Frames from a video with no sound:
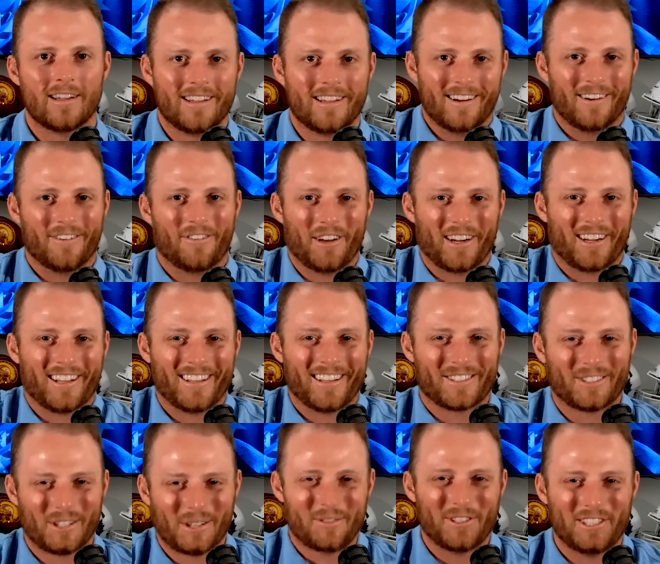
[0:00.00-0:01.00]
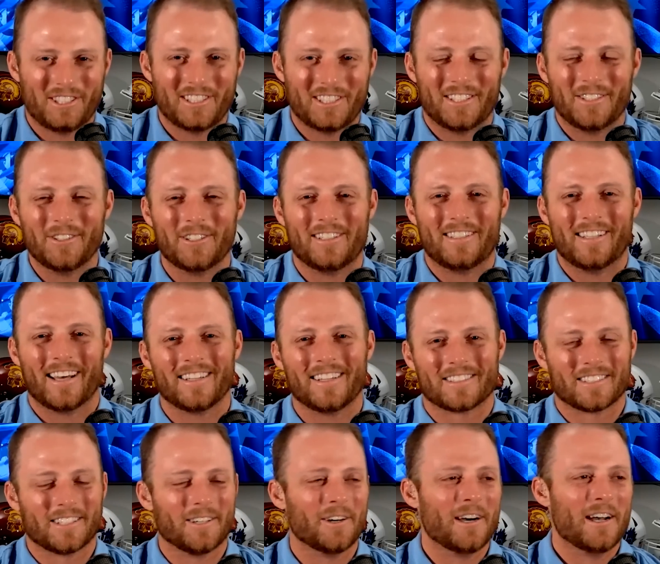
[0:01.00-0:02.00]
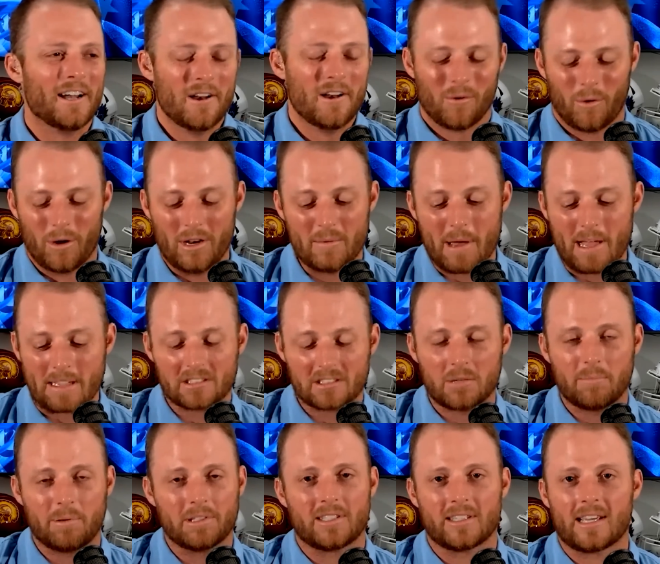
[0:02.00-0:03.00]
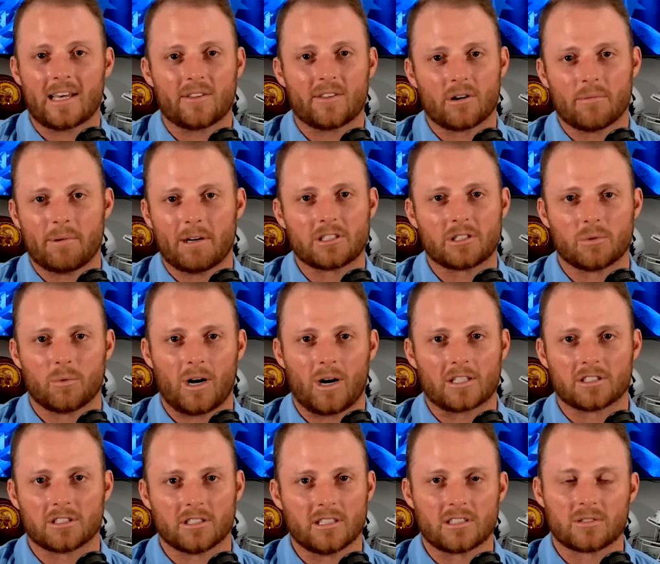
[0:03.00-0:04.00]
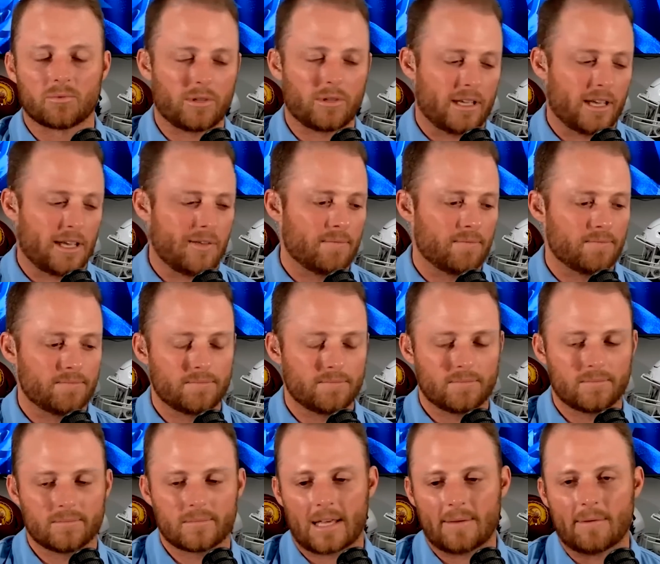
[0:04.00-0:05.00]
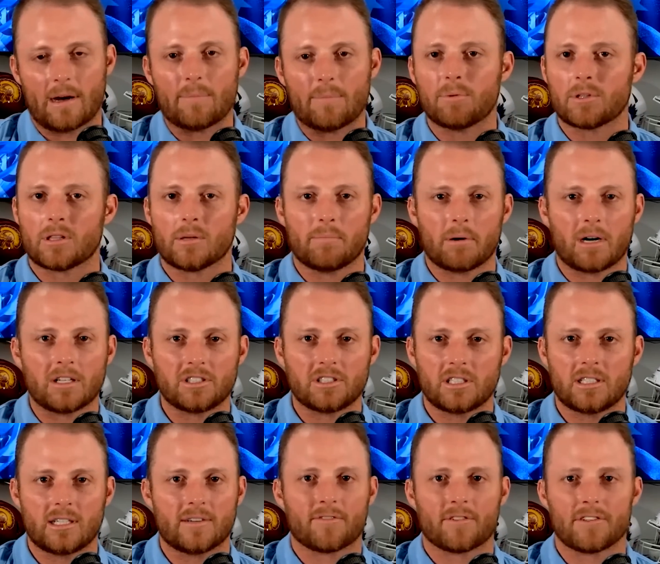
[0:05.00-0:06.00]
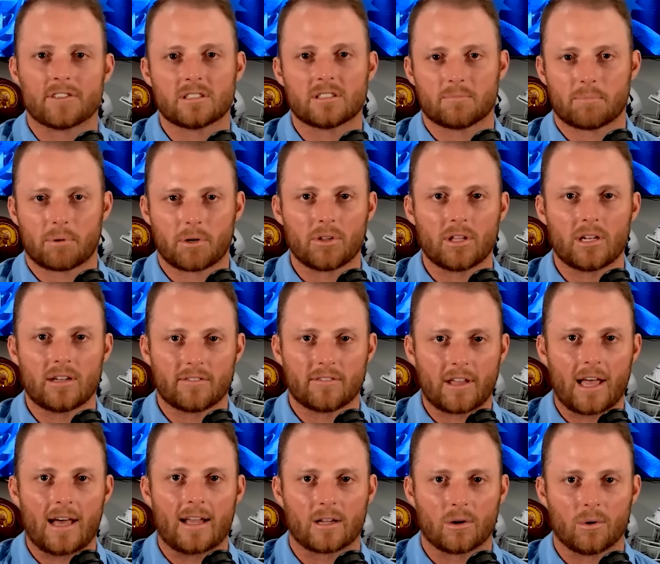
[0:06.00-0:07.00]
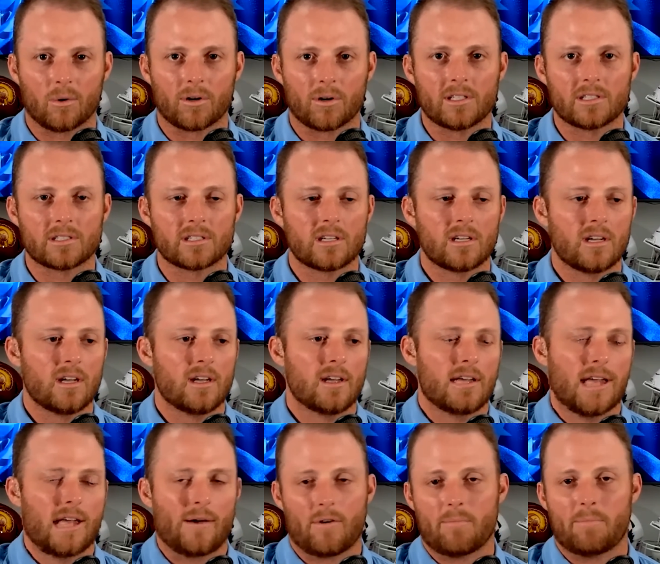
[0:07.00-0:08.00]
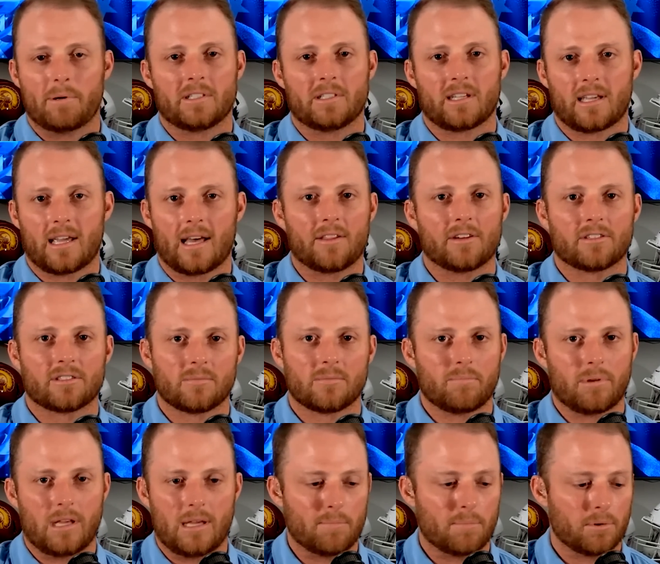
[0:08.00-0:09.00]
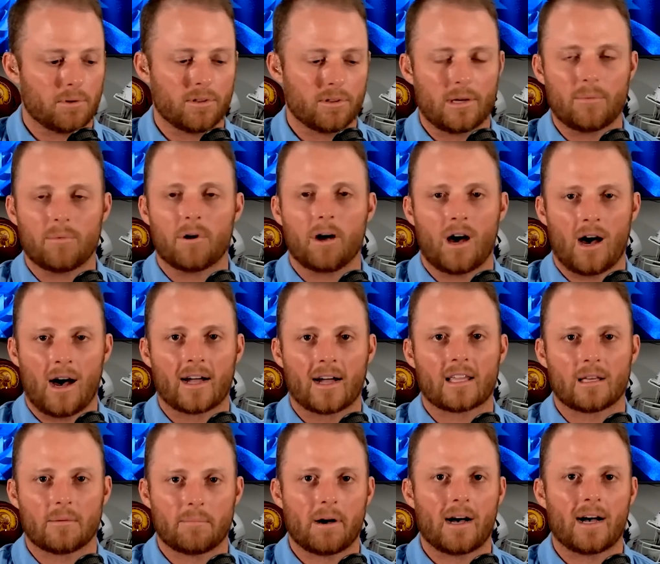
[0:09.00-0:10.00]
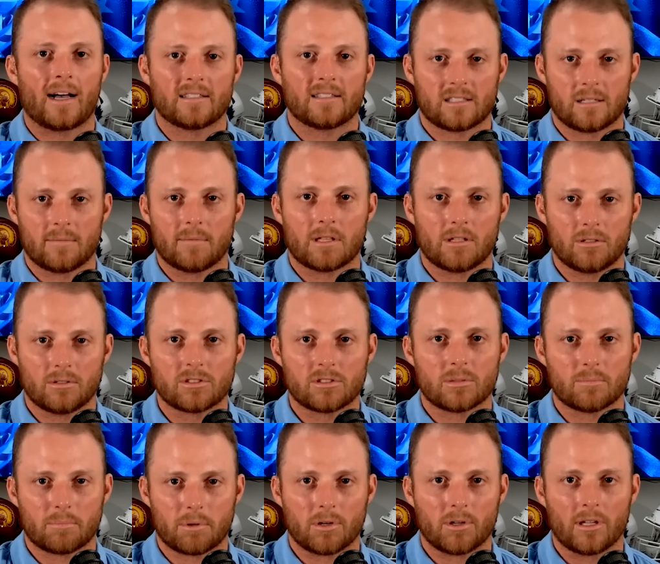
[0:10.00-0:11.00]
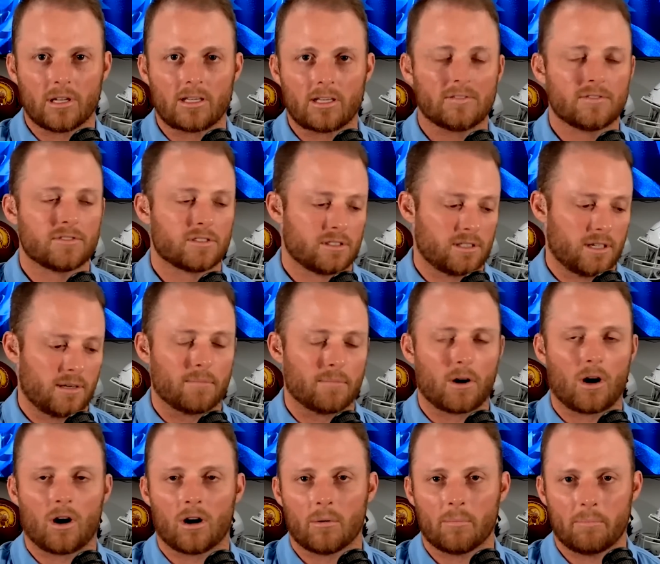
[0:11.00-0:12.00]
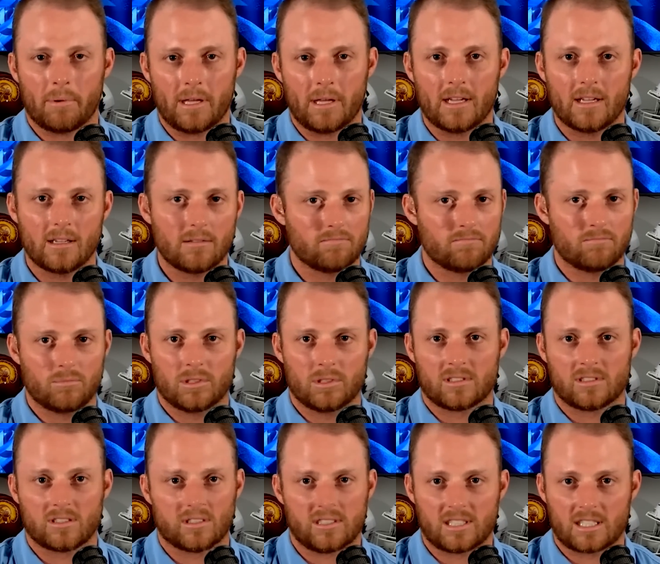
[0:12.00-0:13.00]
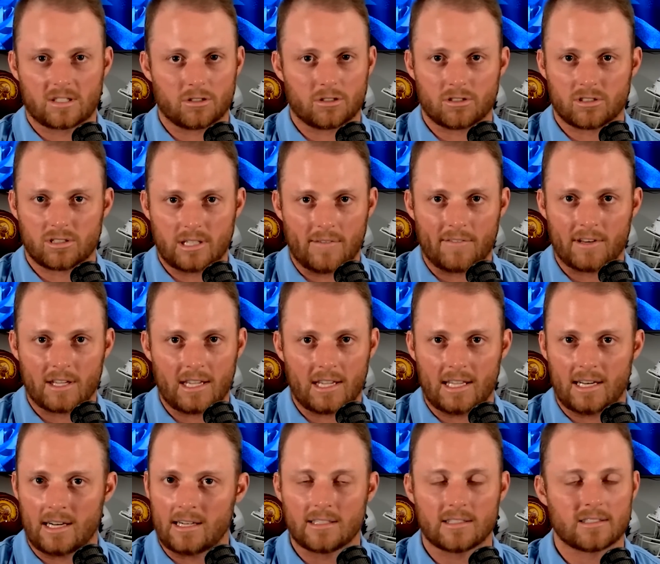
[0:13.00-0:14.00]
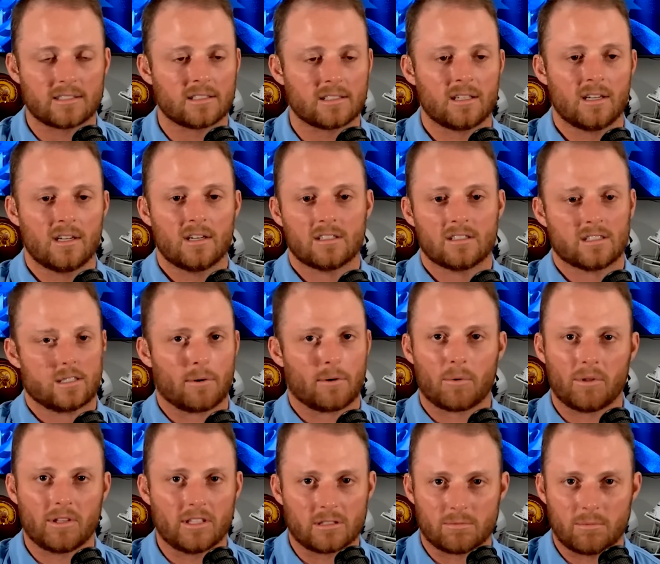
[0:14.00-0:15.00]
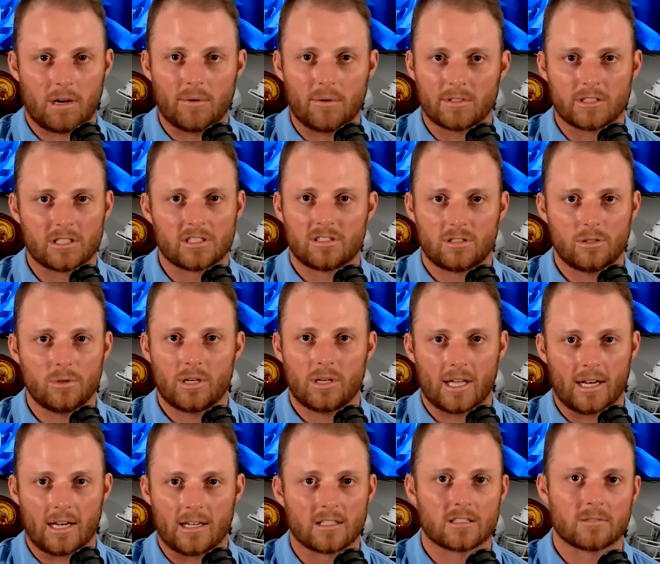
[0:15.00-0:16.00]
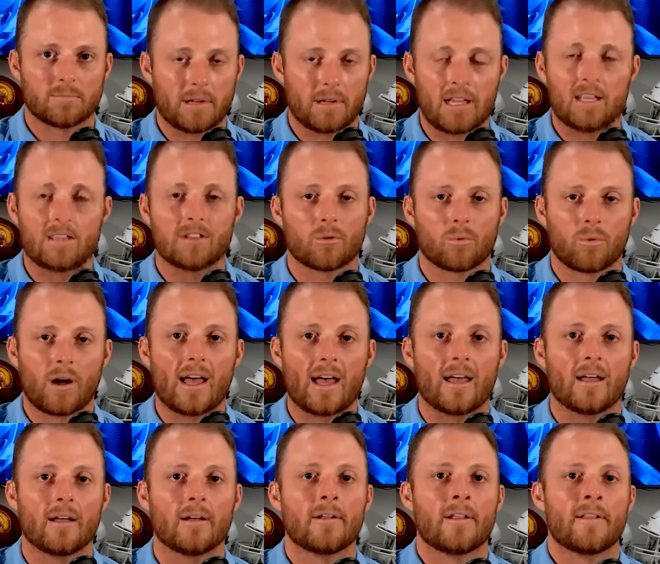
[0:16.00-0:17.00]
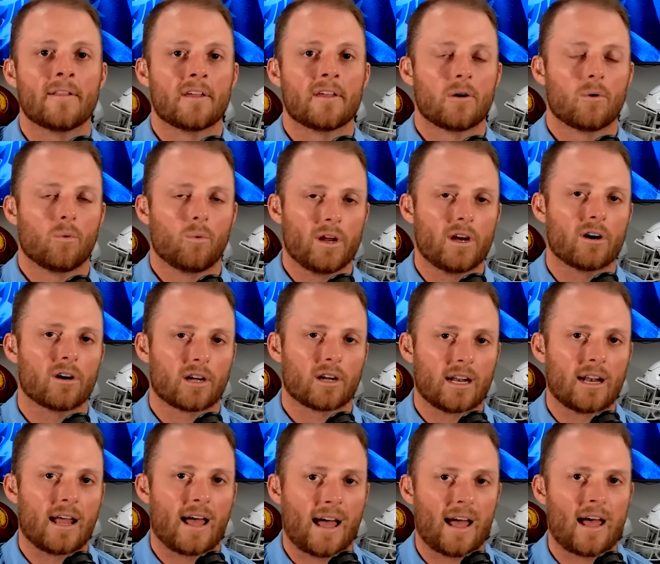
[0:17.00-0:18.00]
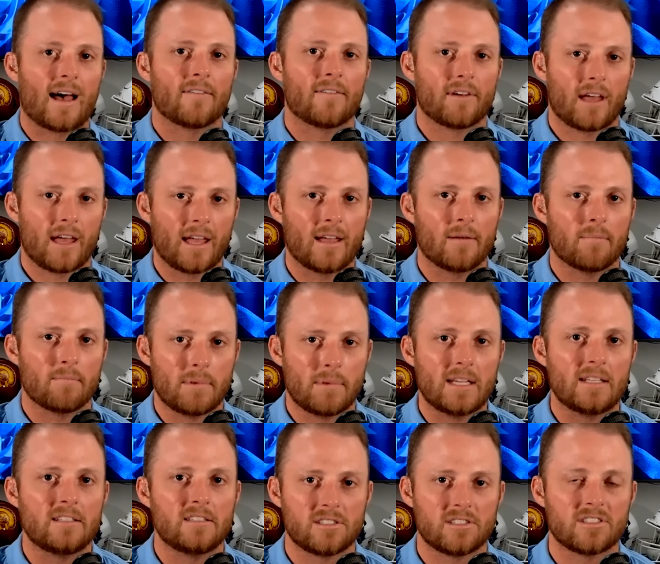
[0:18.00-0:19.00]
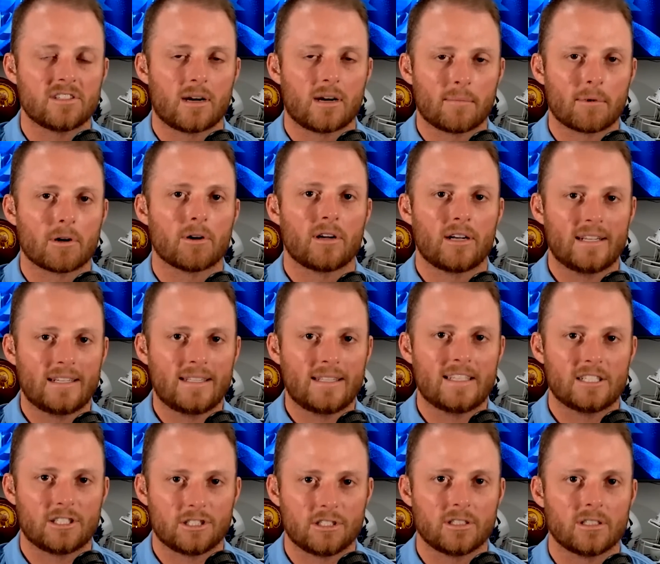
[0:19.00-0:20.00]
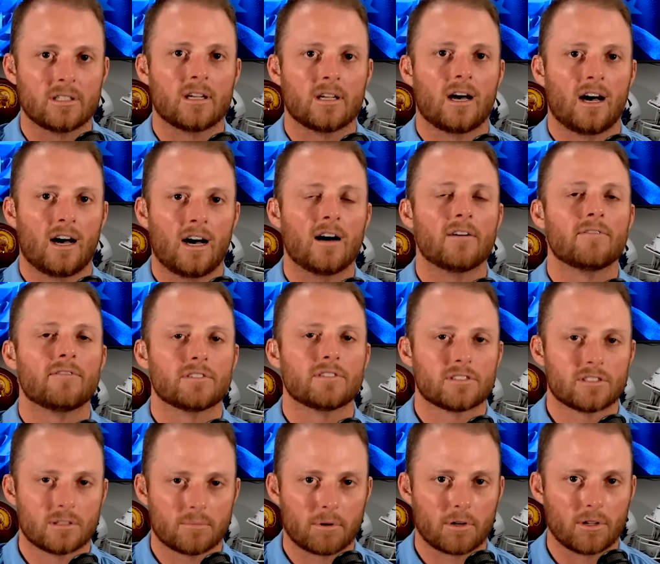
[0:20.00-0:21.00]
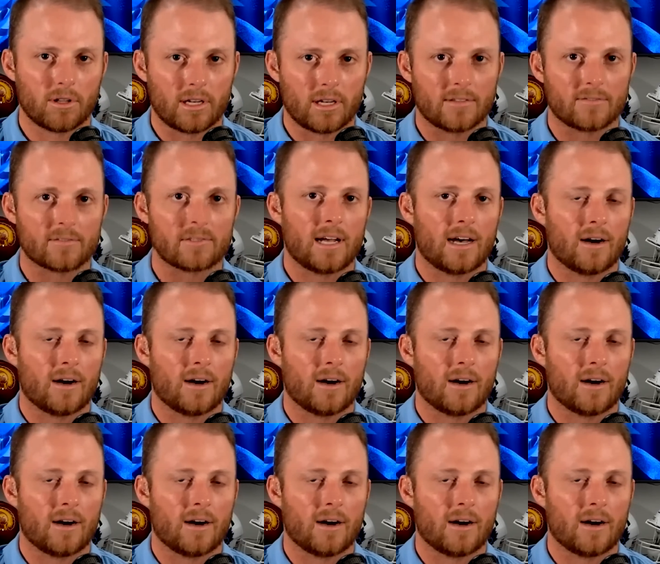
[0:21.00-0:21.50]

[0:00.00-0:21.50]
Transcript: You know, I think that's what we should do today. So we basically put together a bunch of watch lists. We came, came up with a bunch of different superlative categories, and we put together some people that will occupy some of those superlatives. Some are big with six or seven candidates. Some are really small with just two candidates. But either way, we are going to have a midsummer edition of superlatives.